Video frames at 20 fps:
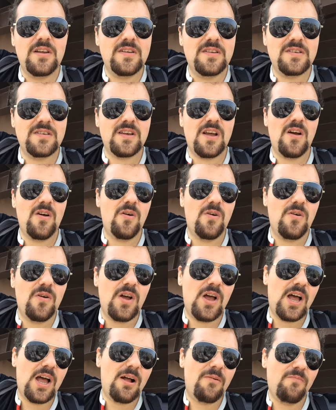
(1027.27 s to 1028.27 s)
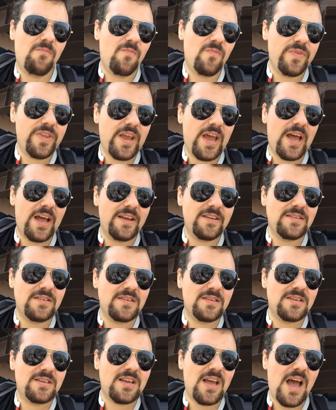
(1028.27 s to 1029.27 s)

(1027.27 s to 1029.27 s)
So um, as